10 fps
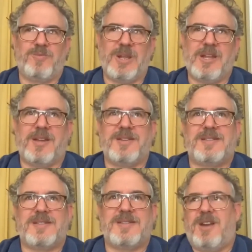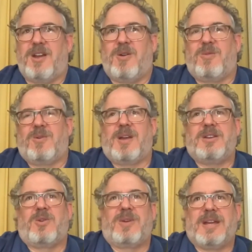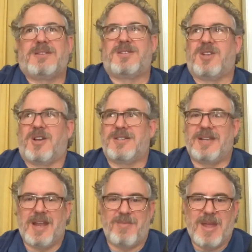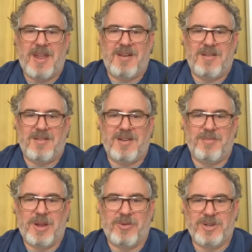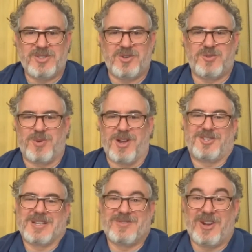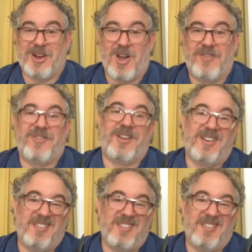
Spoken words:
because I don't get to talk to gay men in my research projects very often,